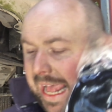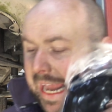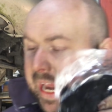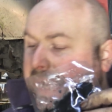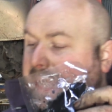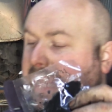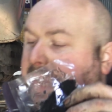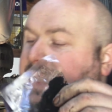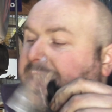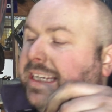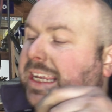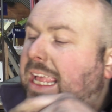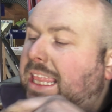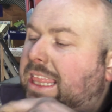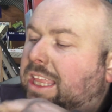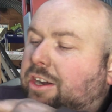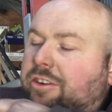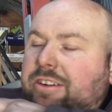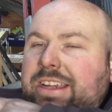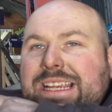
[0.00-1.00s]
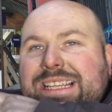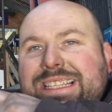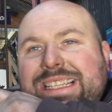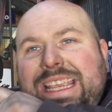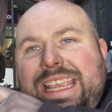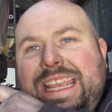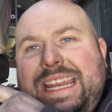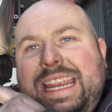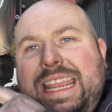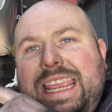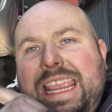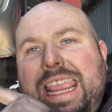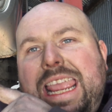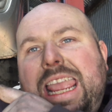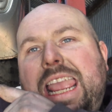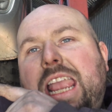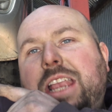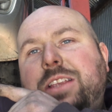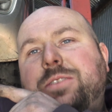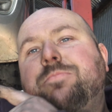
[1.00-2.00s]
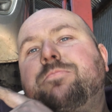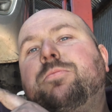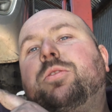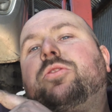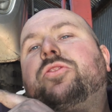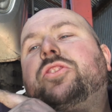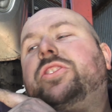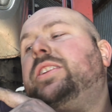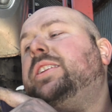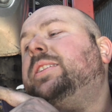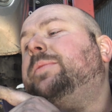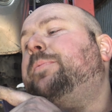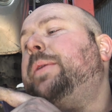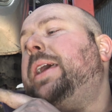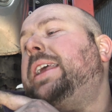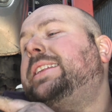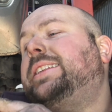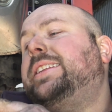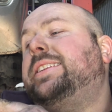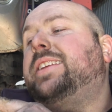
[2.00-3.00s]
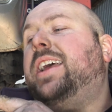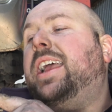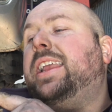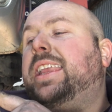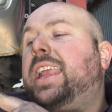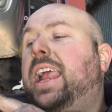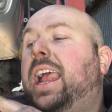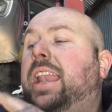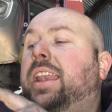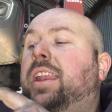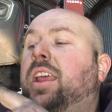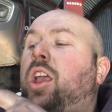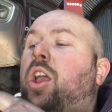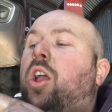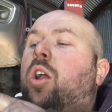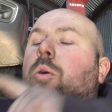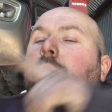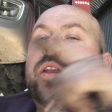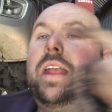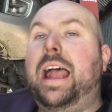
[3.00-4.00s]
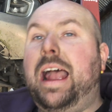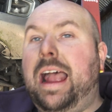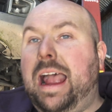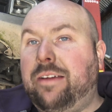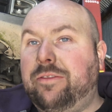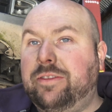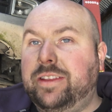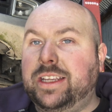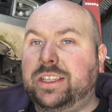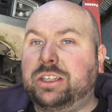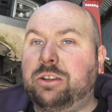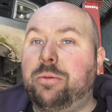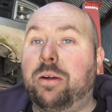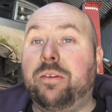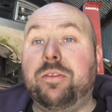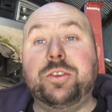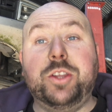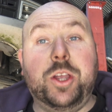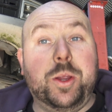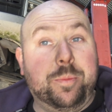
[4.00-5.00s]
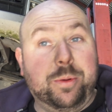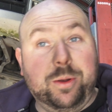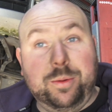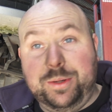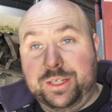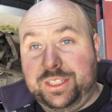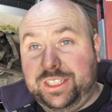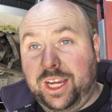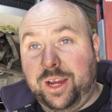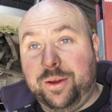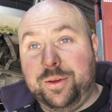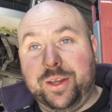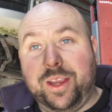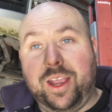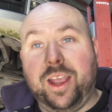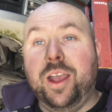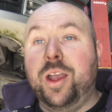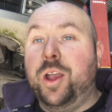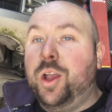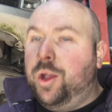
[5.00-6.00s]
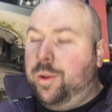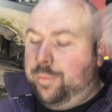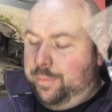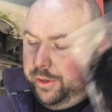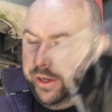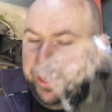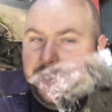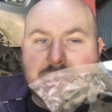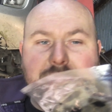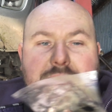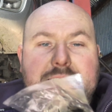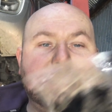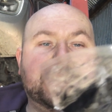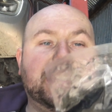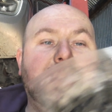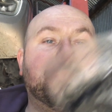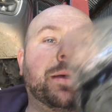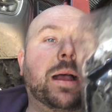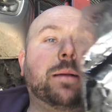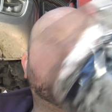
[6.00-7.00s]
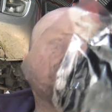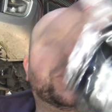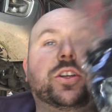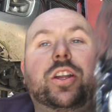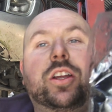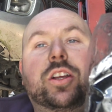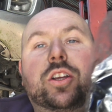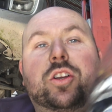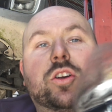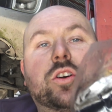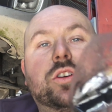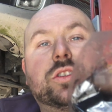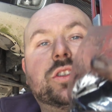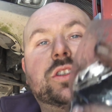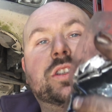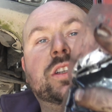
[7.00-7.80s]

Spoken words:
and I need to get the grease in here as much and as best as I can without having this come off. There's no point me showing you putting grease in, but I'm just going to cut